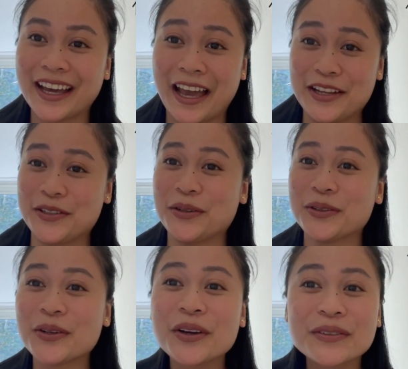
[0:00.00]
I don't
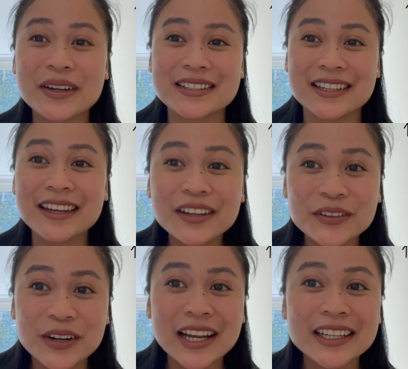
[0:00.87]
know if I said it
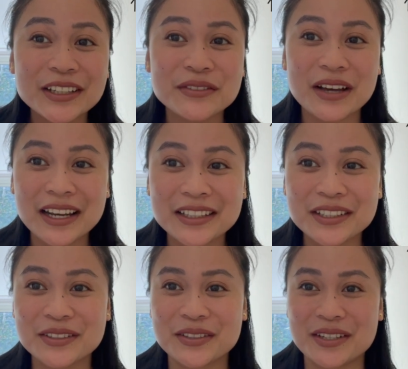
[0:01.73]
right, a valid
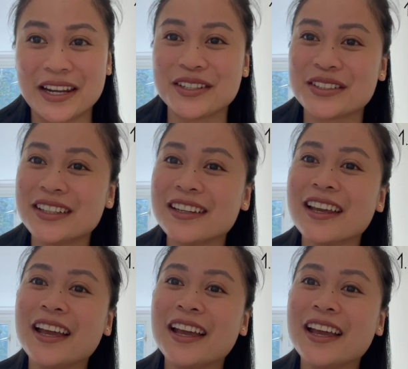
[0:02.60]
association.